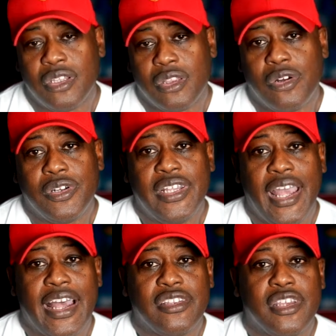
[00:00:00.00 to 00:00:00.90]
learning
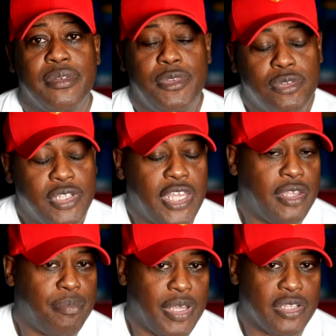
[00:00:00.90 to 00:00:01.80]
how to
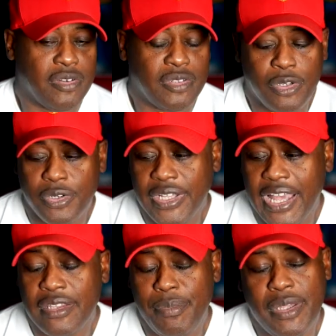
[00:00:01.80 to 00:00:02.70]
communicate better, learning
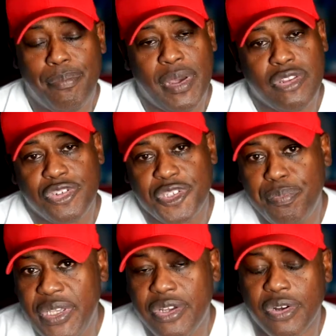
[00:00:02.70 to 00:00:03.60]
how to be a better
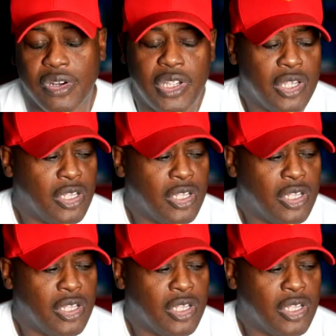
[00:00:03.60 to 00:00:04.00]
speaker,